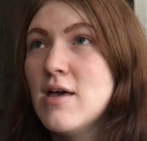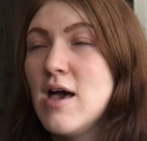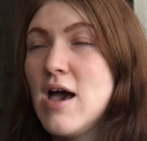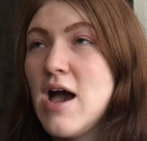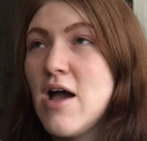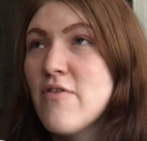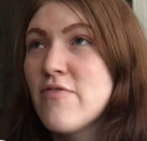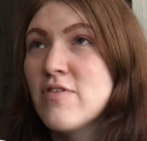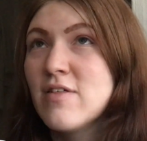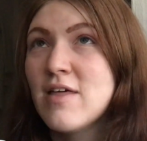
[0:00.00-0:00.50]

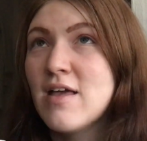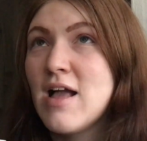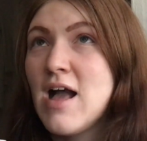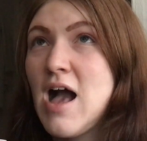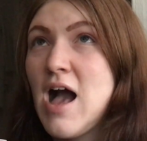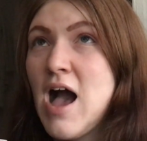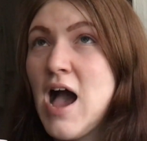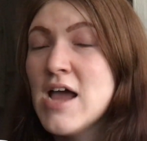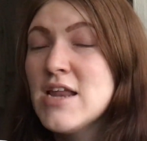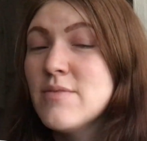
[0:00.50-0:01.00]
I feel like
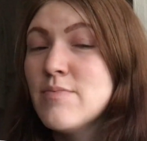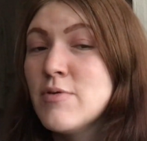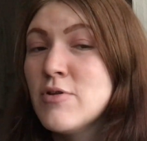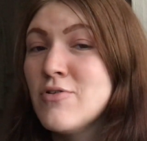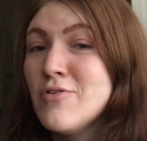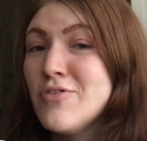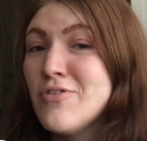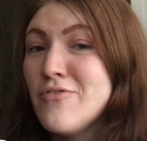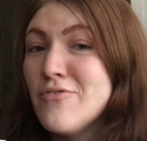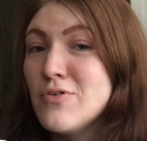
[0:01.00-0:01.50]
I'd have been
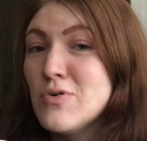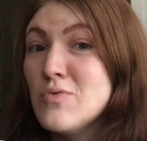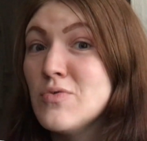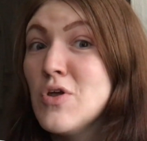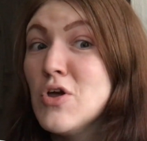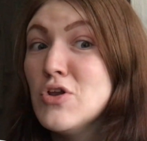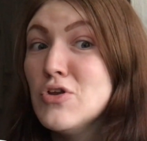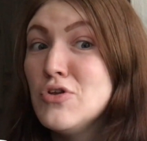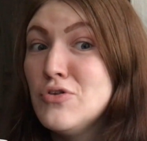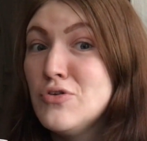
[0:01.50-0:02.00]
on the phone
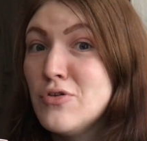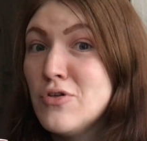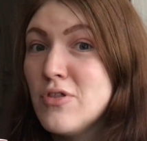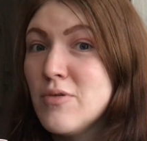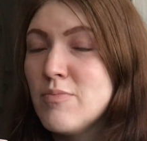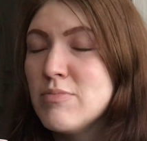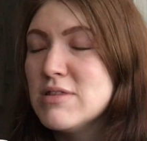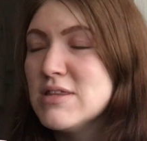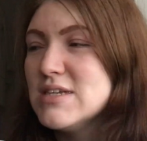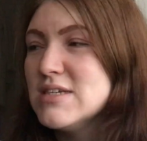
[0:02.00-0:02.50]
to the
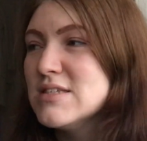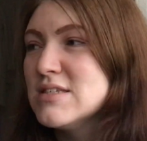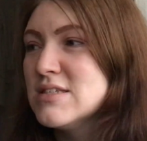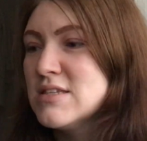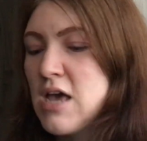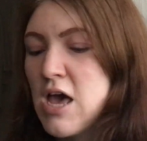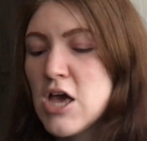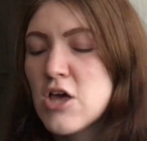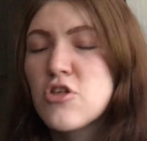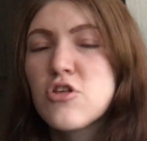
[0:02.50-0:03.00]
police.
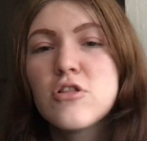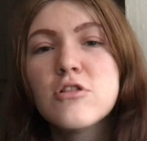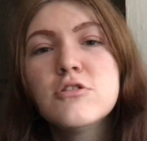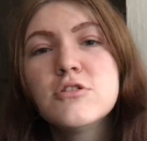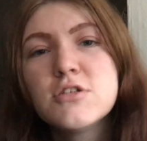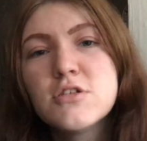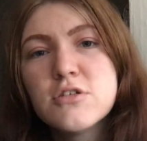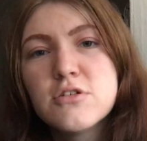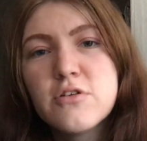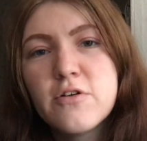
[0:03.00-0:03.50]
She
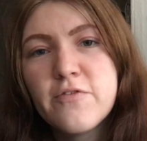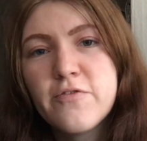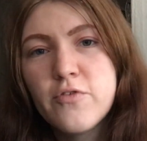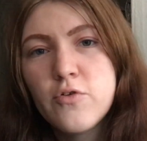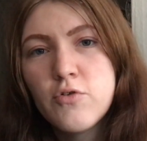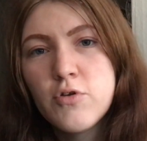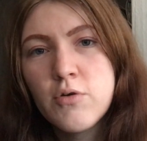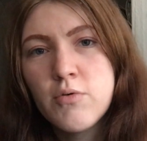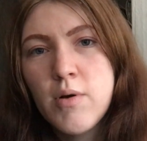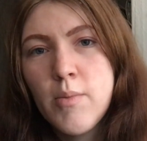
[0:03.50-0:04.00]
loses her
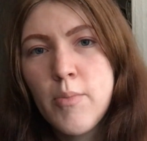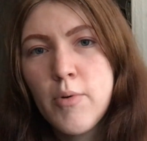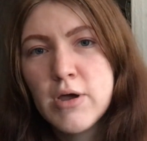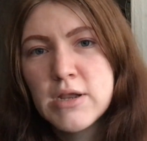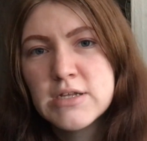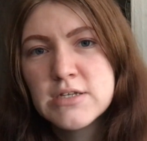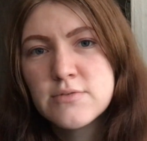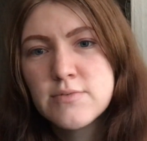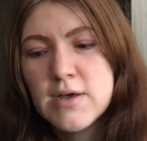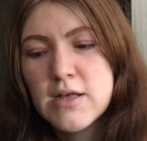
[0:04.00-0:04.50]
phone at one point
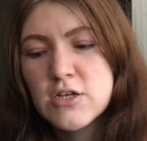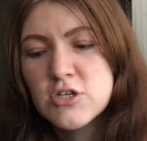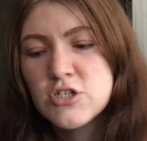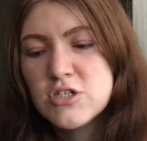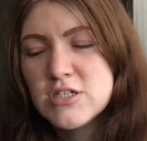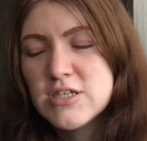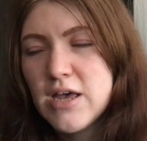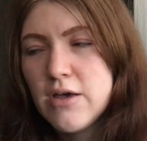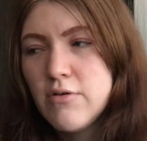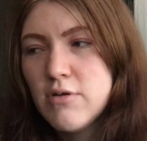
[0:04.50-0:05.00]
as well.
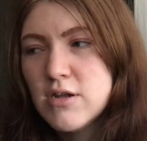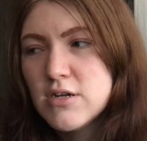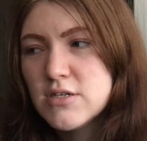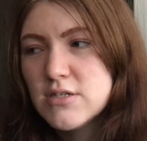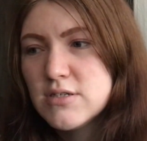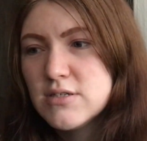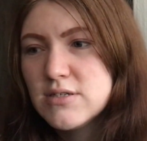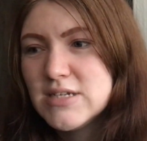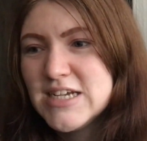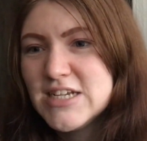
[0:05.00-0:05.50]
She's out on a
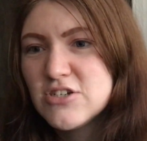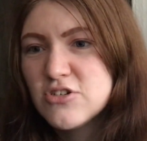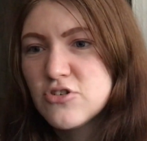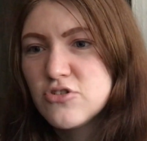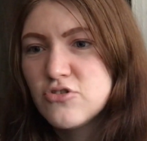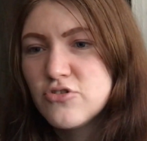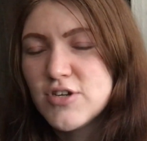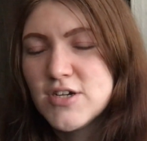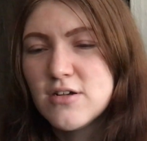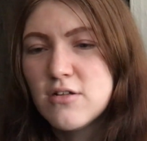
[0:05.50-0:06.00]
nature
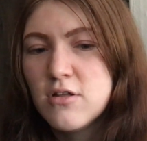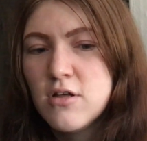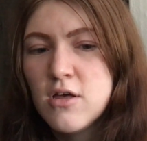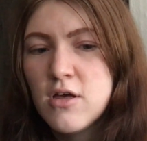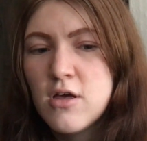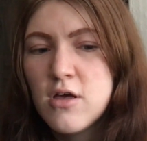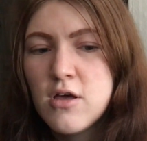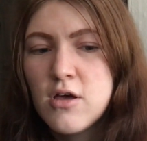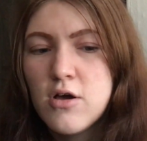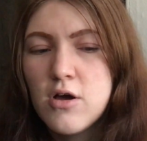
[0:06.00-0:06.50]
trail
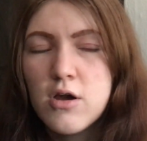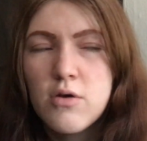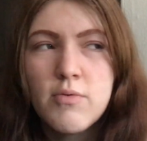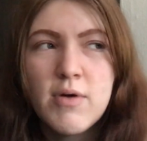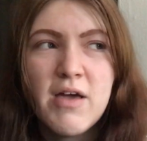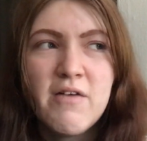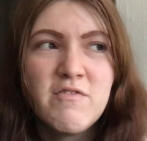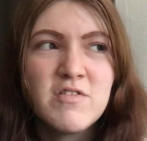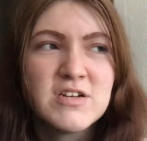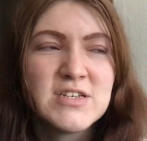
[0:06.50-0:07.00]
or
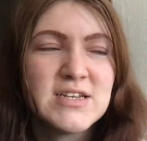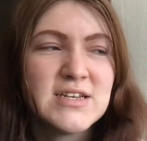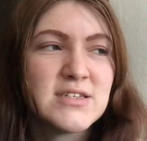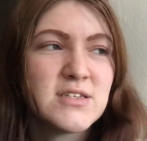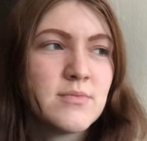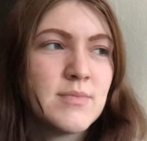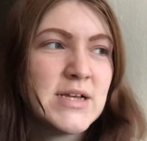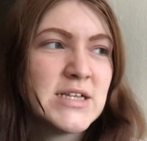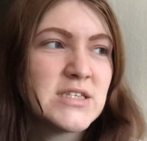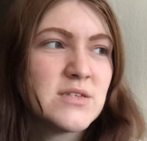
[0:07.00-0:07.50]
whatever to get
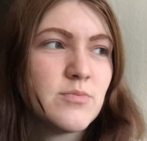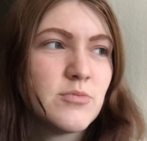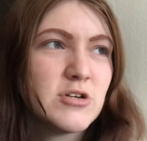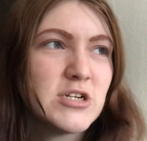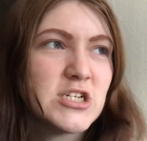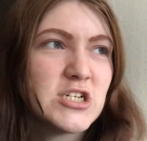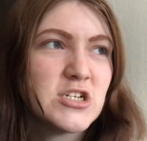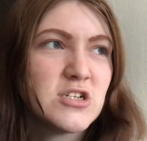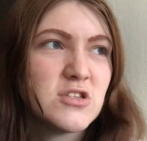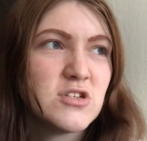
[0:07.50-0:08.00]
some
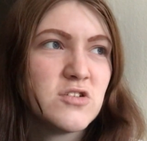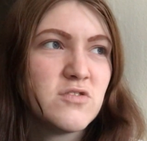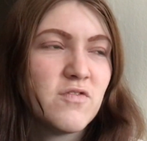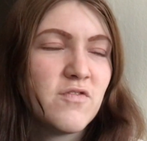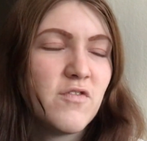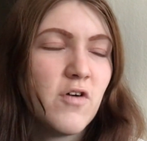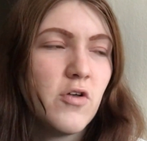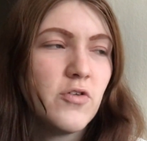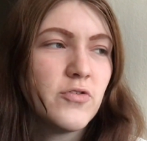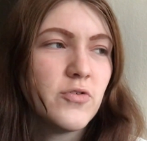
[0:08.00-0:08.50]
inspiration. She
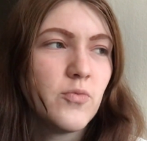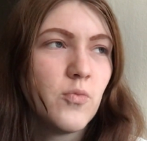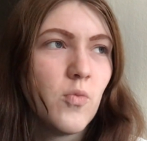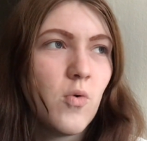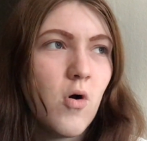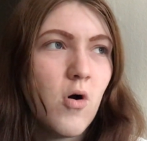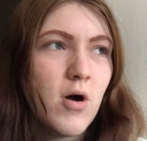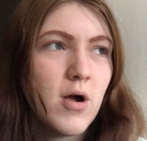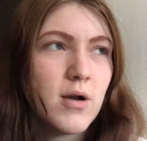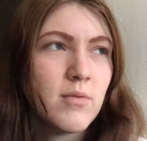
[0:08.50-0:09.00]
falls in
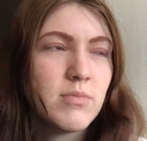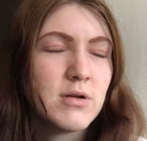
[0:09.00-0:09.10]
water